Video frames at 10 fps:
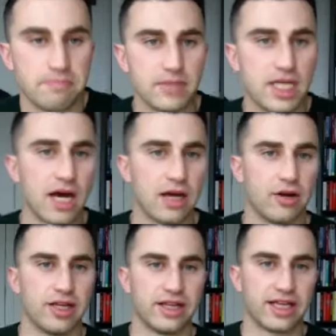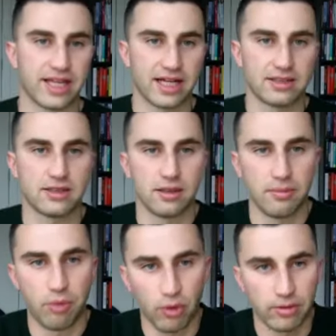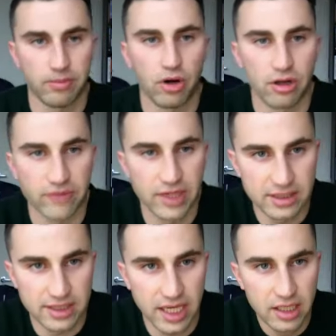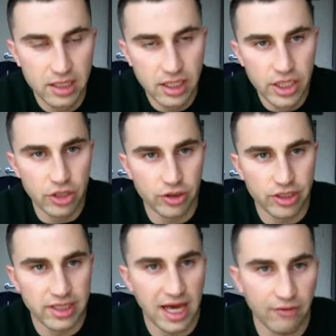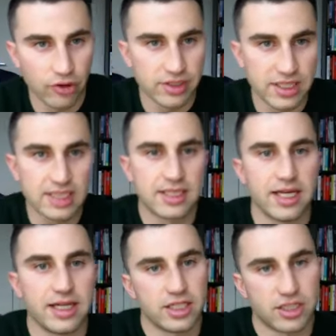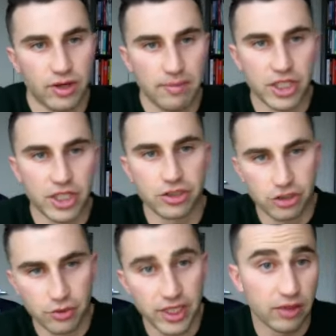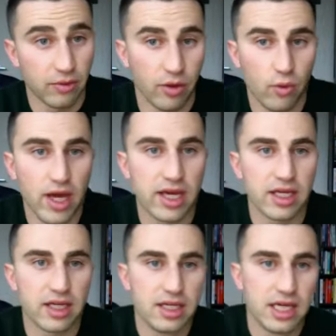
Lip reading: Yeah. And I think that's the important part of it is that, you know, you can have all this intake. You just want to make sure you're doing it in the right way.